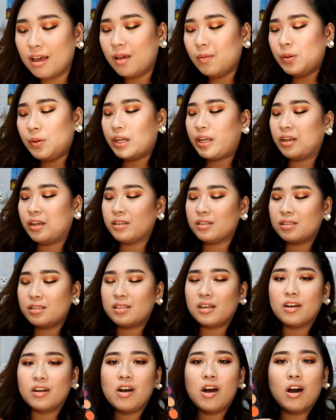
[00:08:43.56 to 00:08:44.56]
because
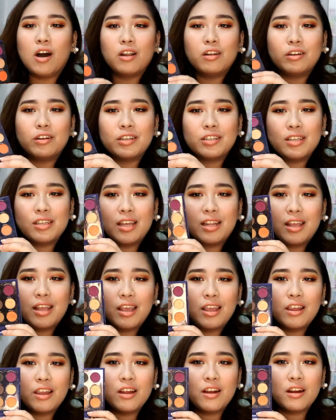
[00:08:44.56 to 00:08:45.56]
the colors in
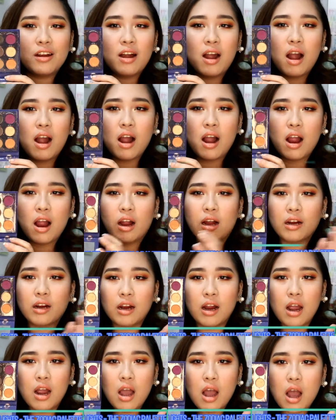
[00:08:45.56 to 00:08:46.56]
here
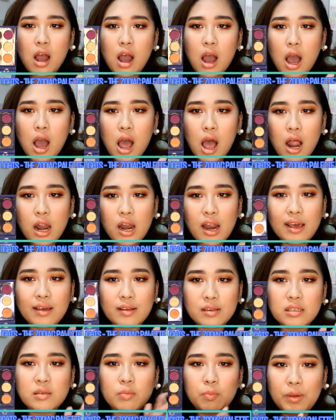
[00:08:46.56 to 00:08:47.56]
are like
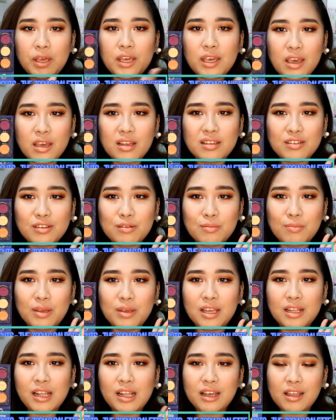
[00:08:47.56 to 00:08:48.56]
speaking to
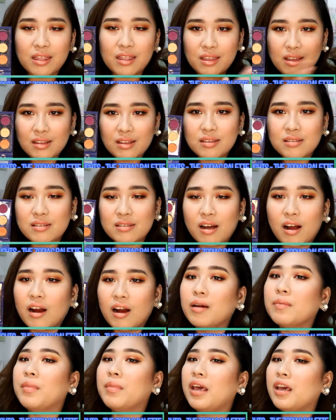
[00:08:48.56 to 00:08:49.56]
me. Like these
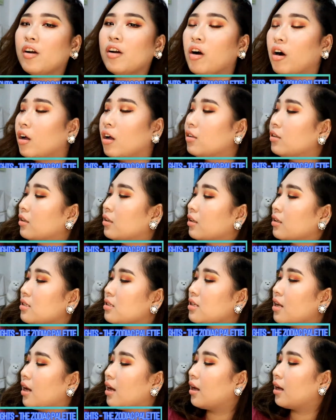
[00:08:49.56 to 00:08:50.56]
are my colors.
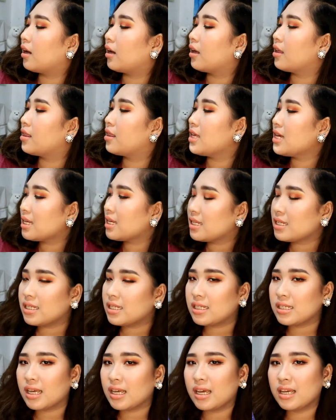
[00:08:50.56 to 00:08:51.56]
Like
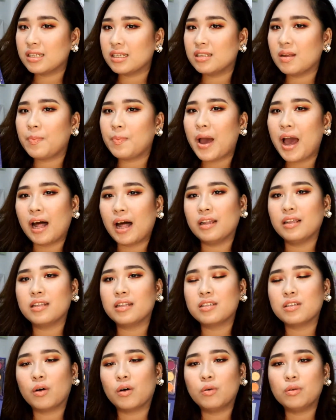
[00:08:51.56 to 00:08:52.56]
this is the palette.
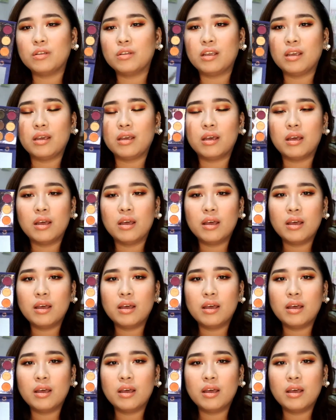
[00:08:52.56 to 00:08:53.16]
The only